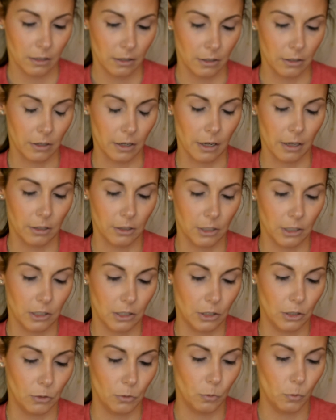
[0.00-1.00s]
So I'll
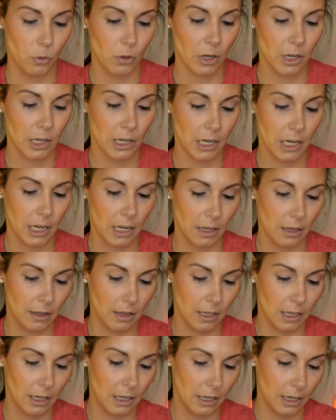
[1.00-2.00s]
just do one
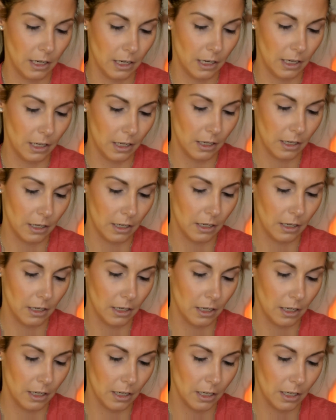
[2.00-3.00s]
and then
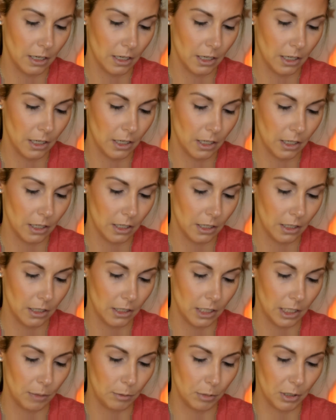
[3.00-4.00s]

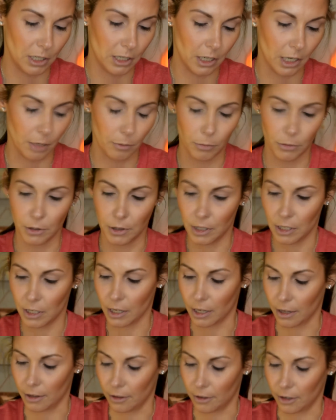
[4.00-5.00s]
deepen it up with the
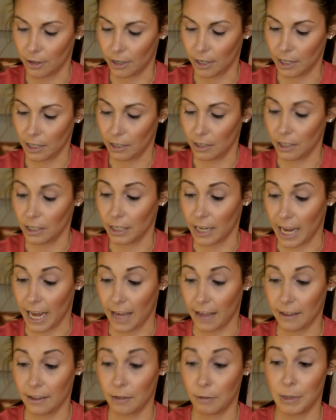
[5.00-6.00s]
other. And
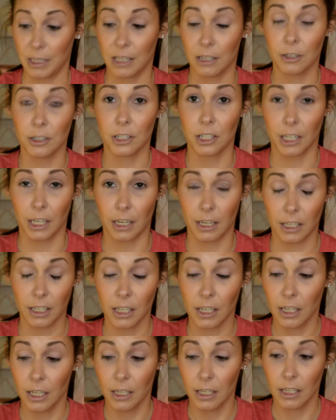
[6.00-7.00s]
yeah, I mean, there's like
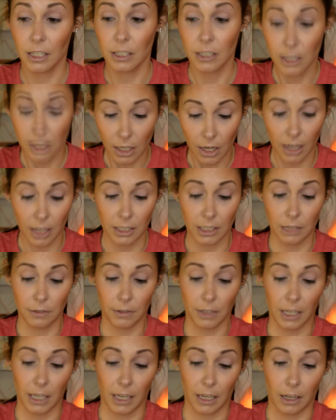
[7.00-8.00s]
tons
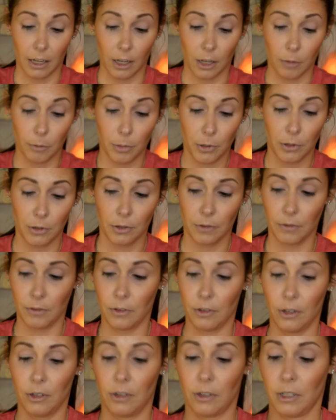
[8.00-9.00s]
of kick up
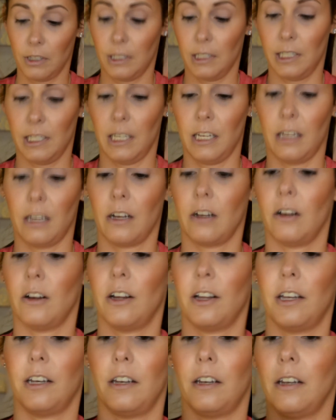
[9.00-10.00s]
you can see
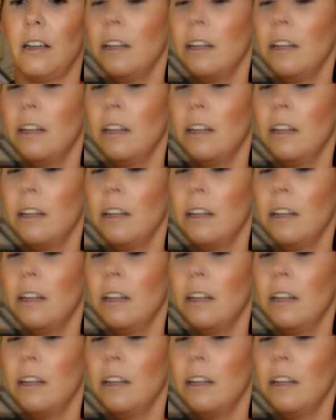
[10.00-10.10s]
on